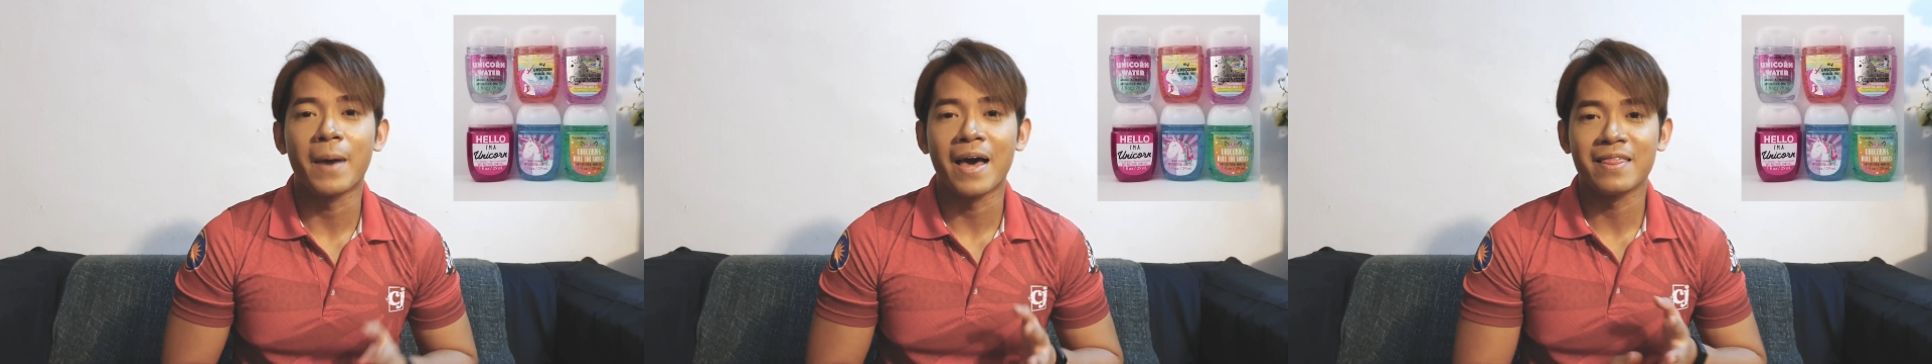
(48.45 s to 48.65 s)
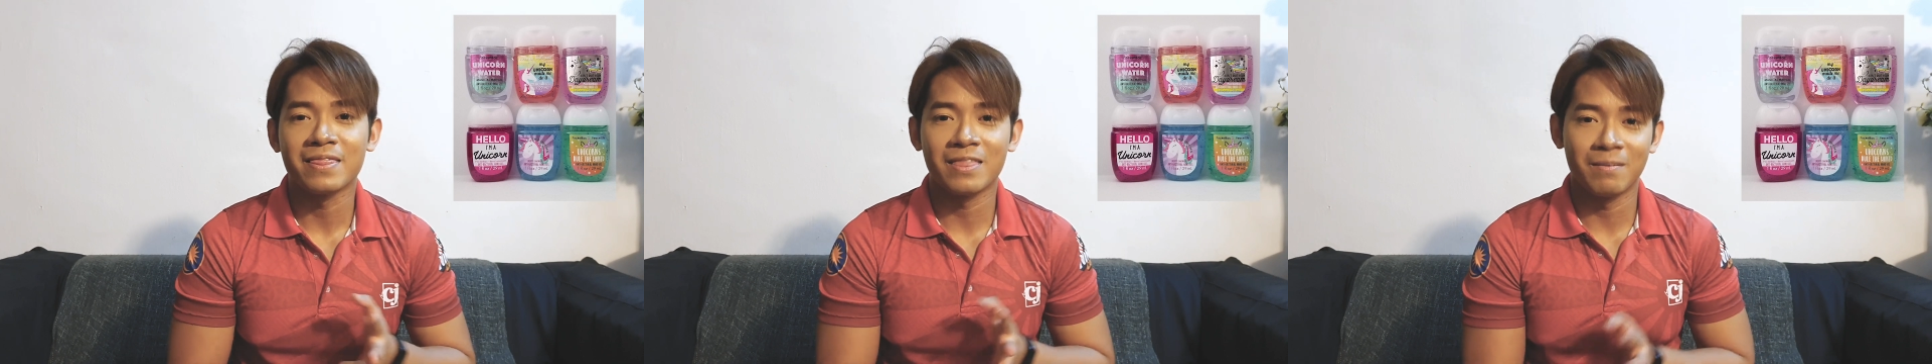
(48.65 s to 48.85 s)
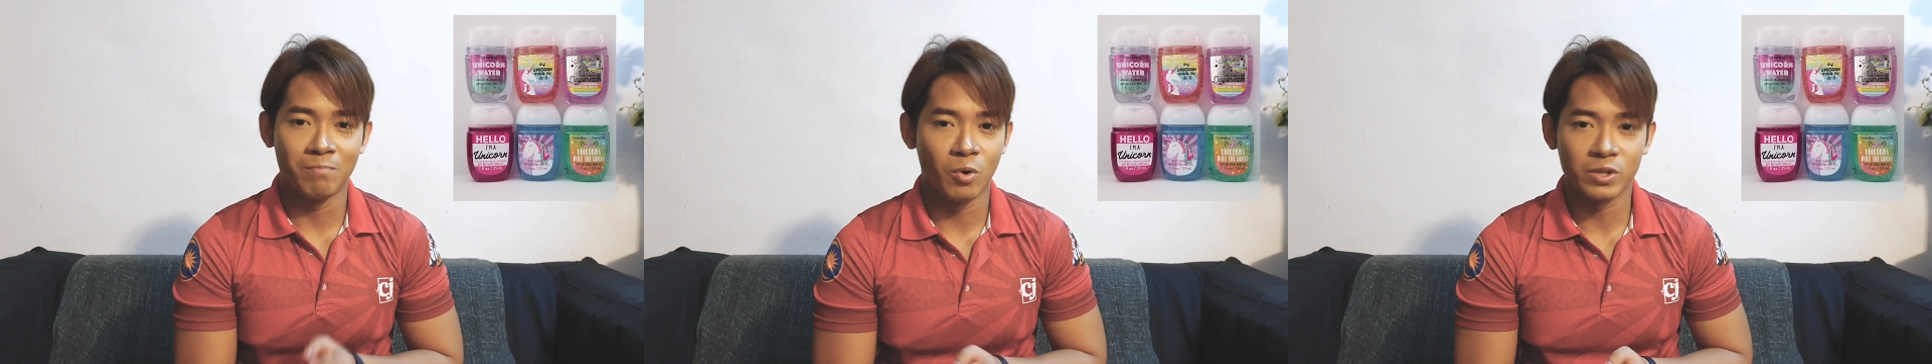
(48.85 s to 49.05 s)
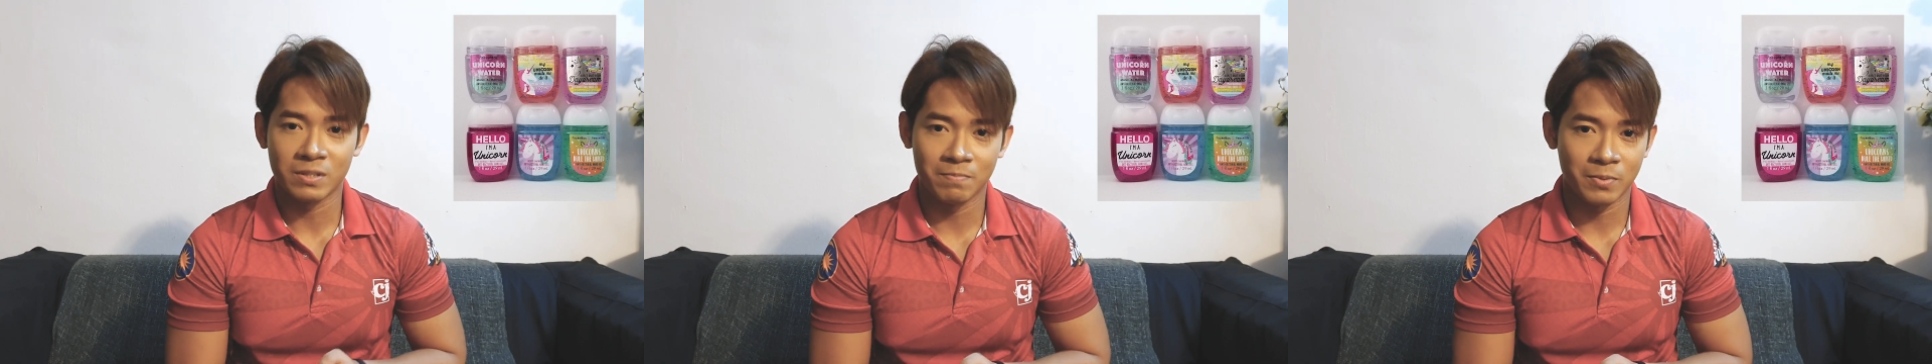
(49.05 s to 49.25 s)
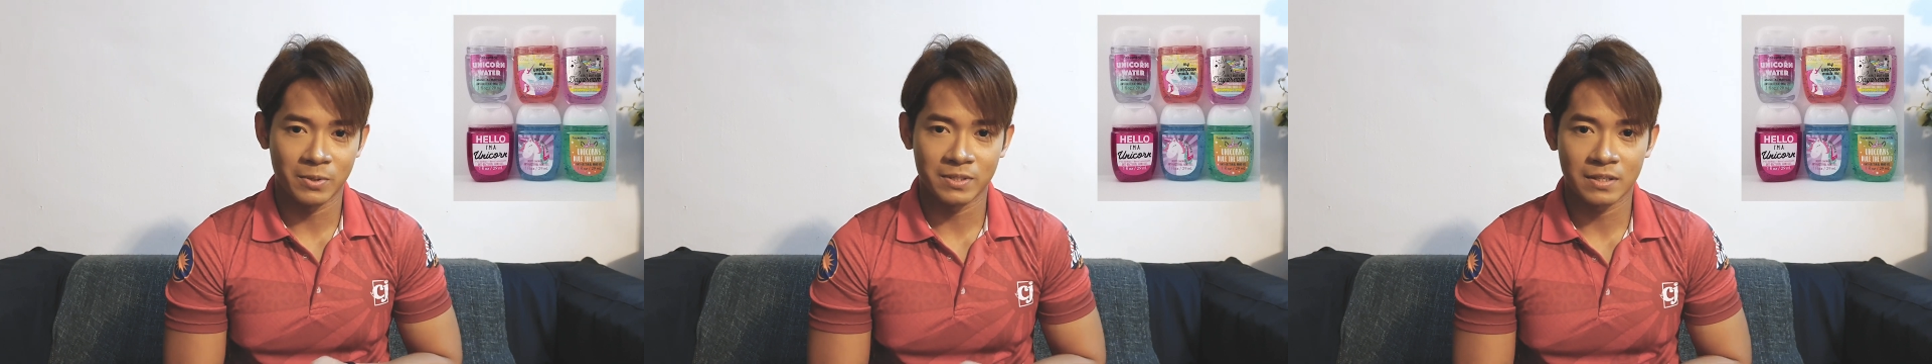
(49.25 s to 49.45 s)
but the most
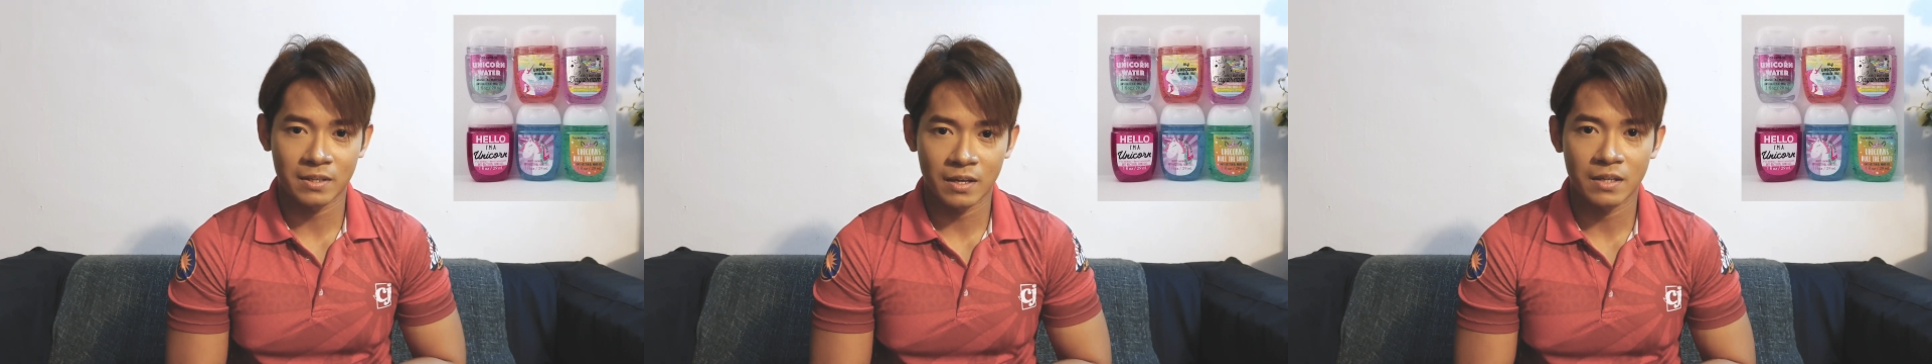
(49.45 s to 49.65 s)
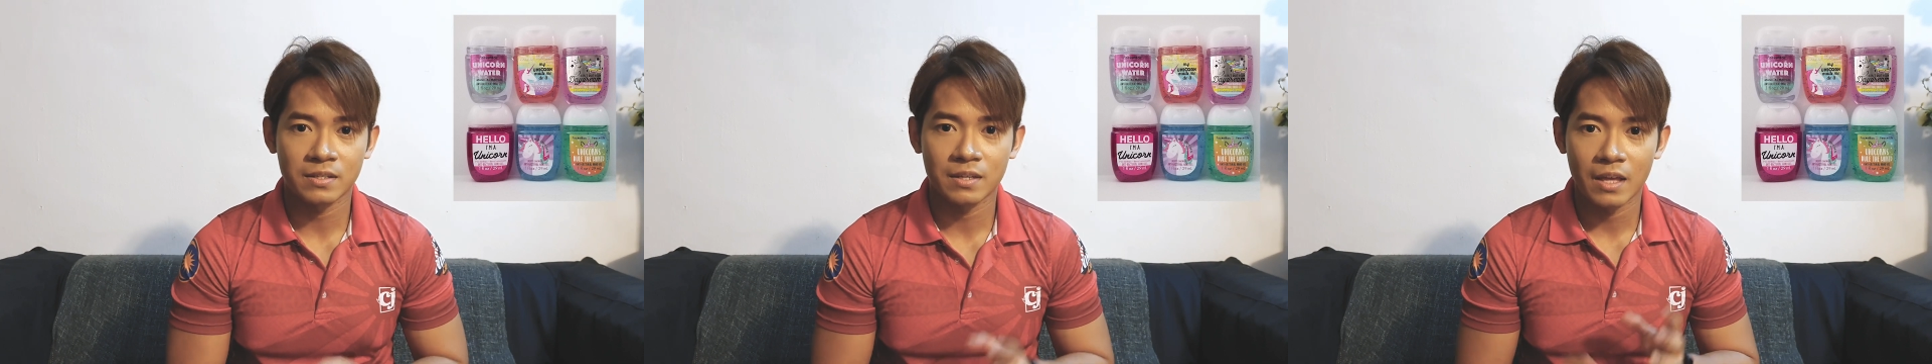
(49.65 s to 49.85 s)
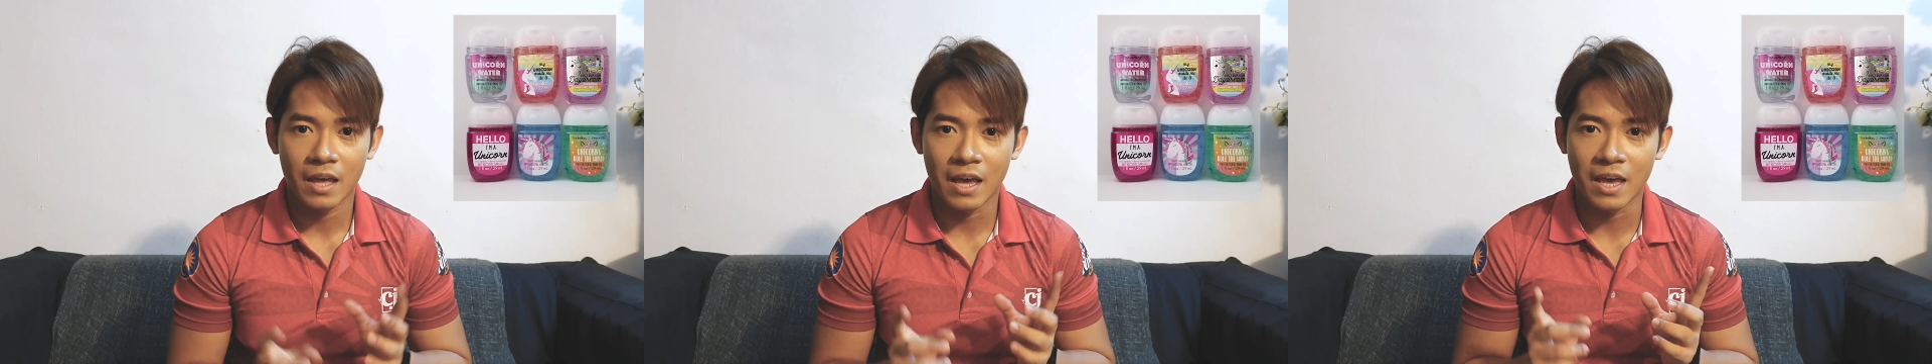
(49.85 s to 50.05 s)
important thing is